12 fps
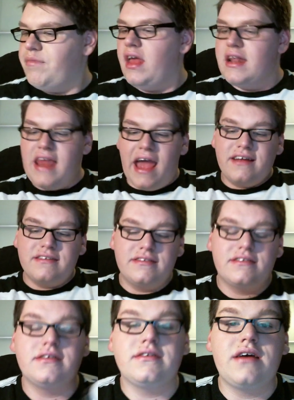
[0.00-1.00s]

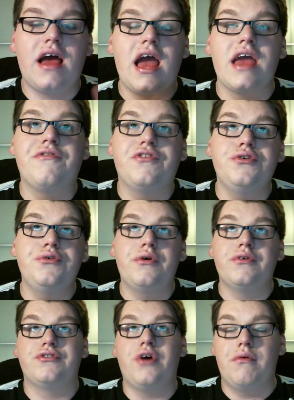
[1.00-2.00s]
Next, if you
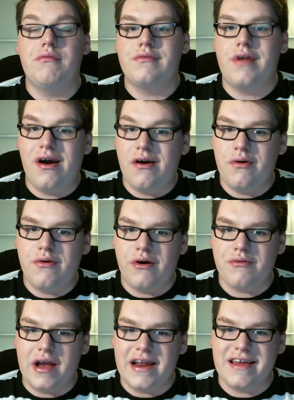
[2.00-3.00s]
don't know
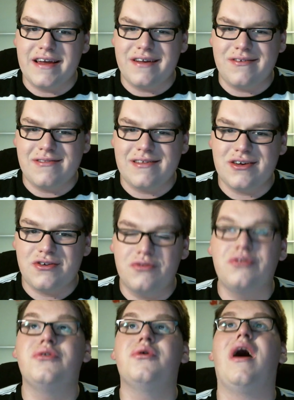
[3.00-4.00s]
already, I don't think you
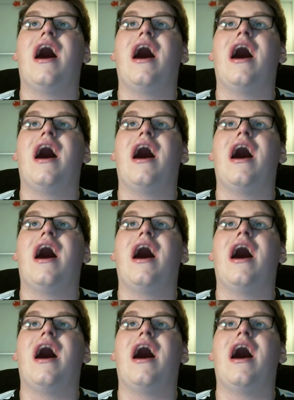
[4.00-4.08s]
do,